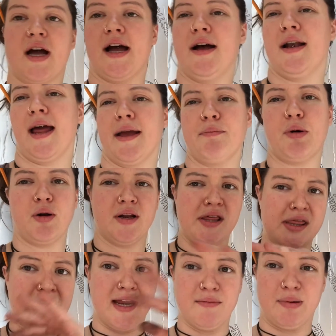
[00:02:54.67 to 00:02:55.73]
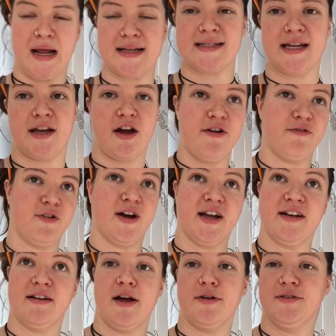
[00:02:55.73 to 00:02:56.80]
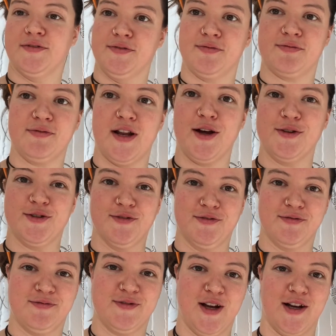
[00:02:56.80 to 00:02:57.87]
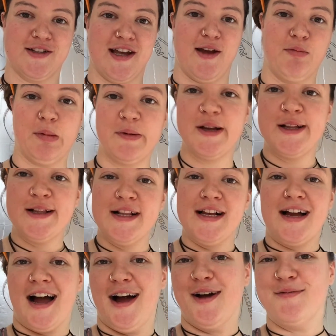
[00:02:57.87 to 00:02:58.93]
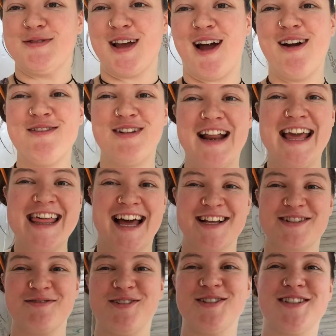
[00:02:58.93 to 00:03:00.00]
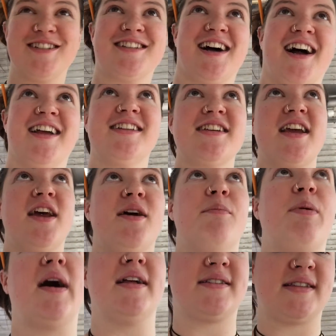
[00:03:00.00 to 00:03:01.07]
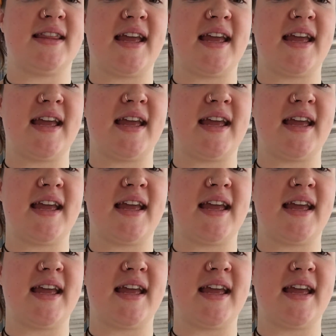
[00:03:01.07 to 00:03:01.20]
like polythene plastic over it and loads of duct tape, so hopefully that's watertight. But